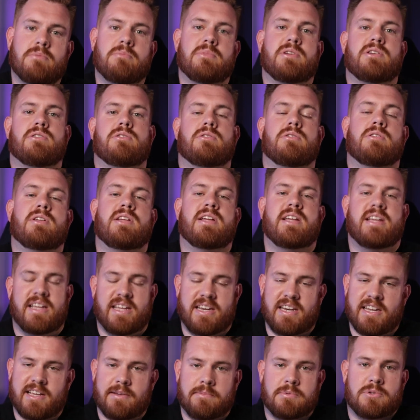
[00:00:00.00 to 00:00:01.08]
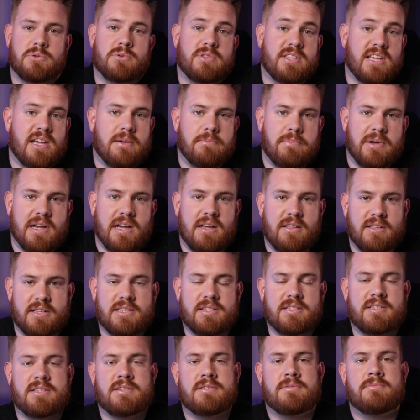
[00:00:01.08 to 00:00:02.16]
middle and helps with that
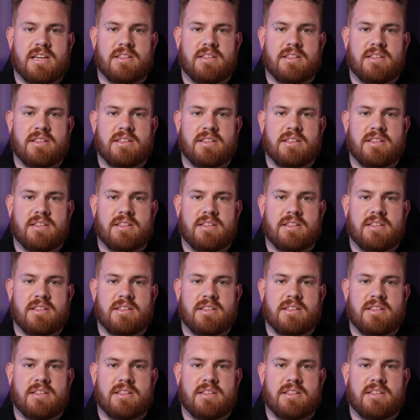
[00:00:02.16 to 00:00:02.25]
balance.